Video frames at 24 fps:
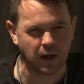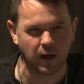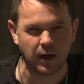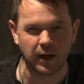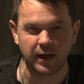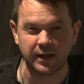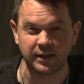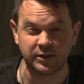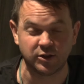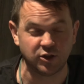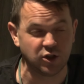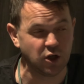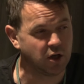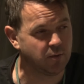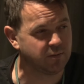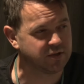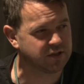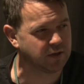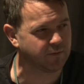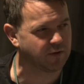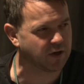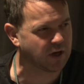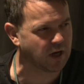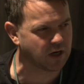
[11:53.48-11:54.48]
in terms
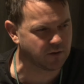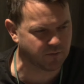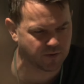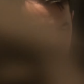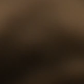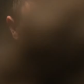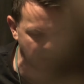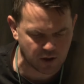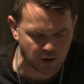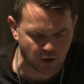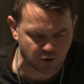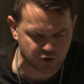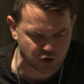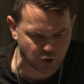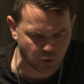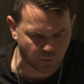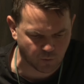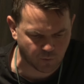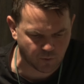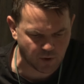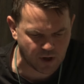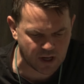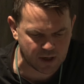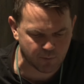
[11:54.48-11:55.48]
of a kind of theological
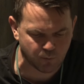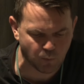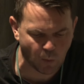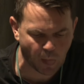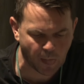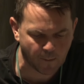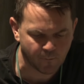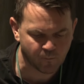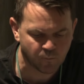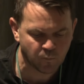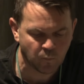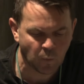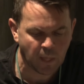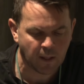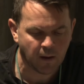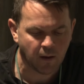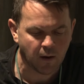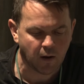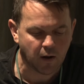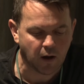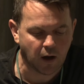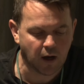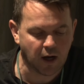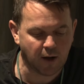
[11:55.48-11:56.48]
frame.
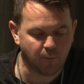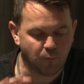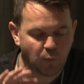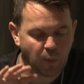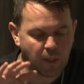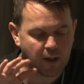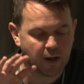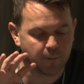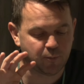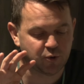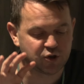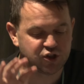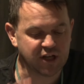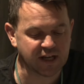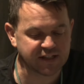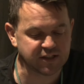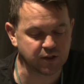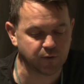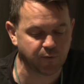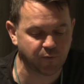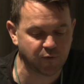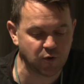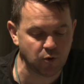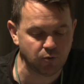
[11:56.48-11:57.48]
A
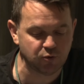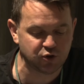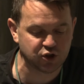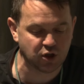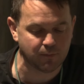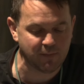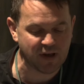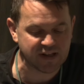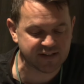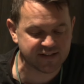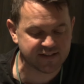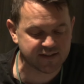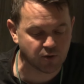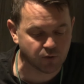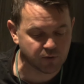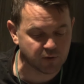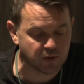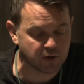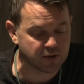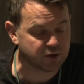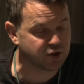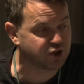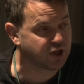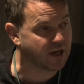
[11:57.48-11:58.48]
projected future may
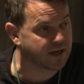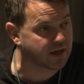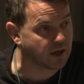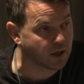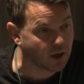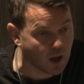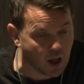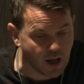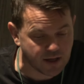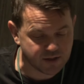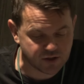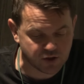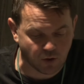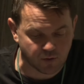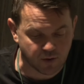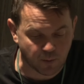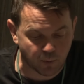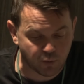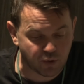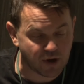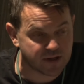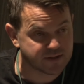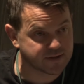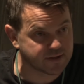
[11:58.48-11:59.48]
still shed light on the
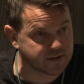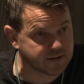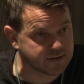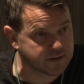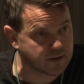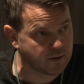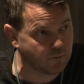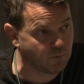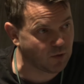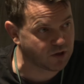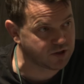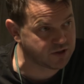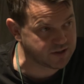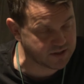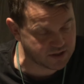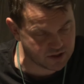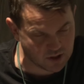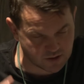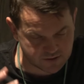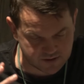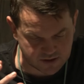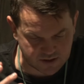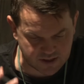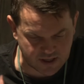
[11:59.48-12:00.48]
present, much as it
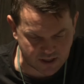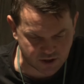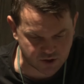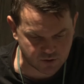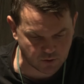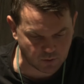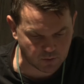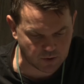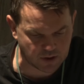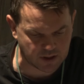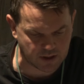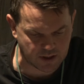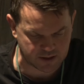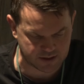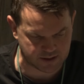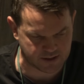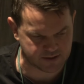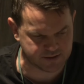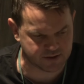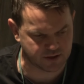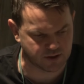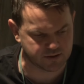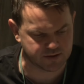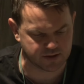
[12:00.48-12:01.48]
does in
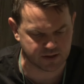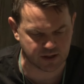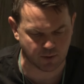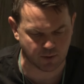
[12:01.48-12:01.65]
the